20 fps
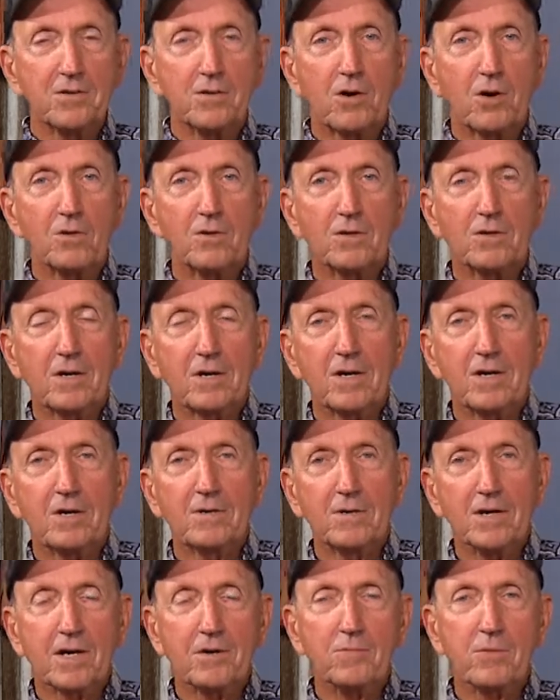Y'all,
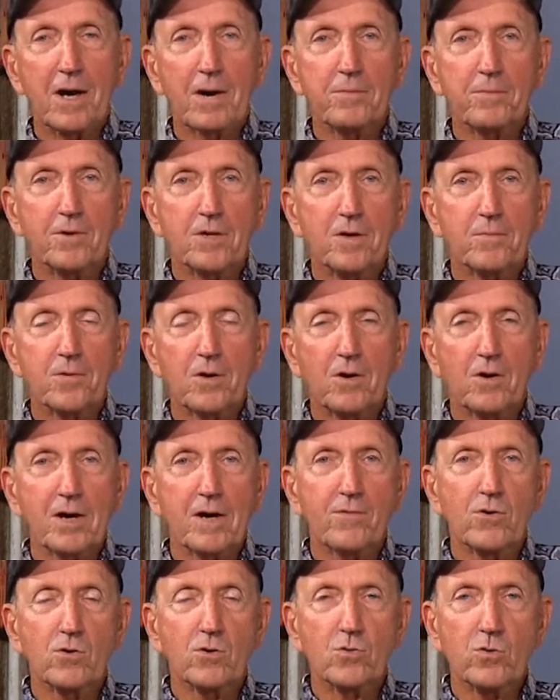uh, we got to wrap it up. Y'all
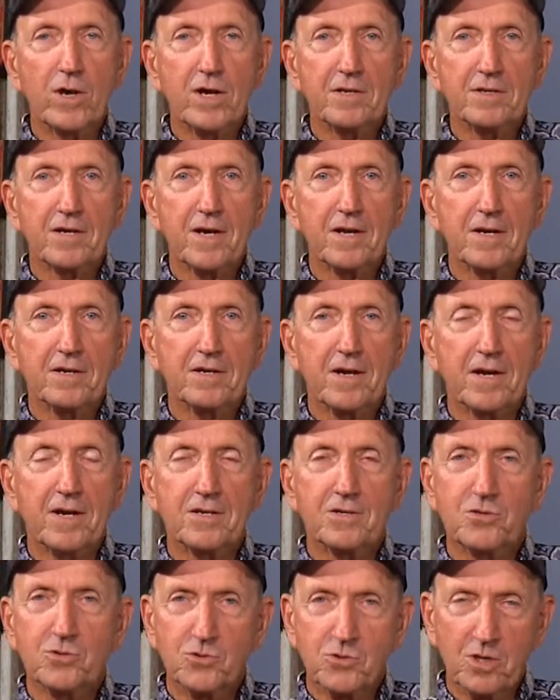have a great day
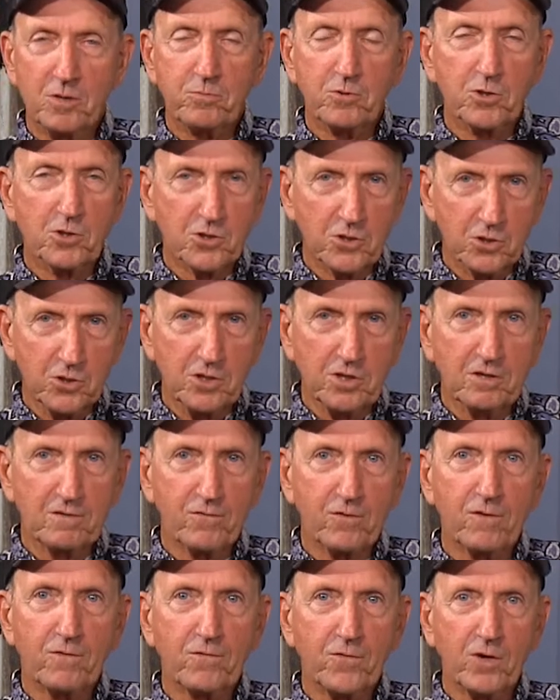today. Do something good
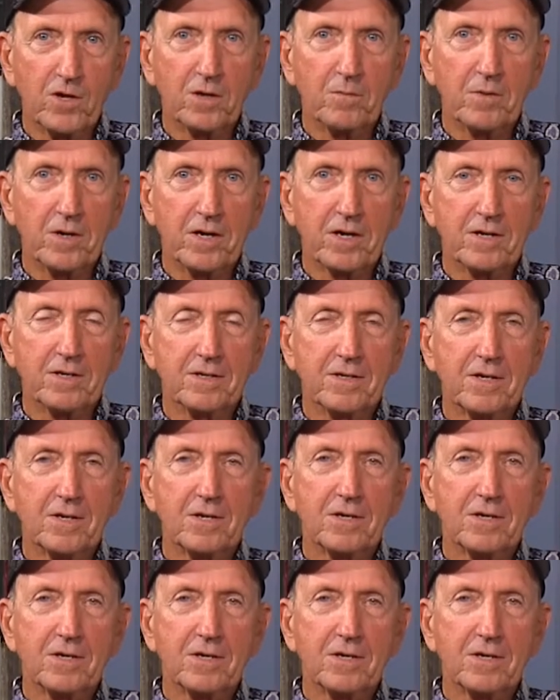for your fellow man.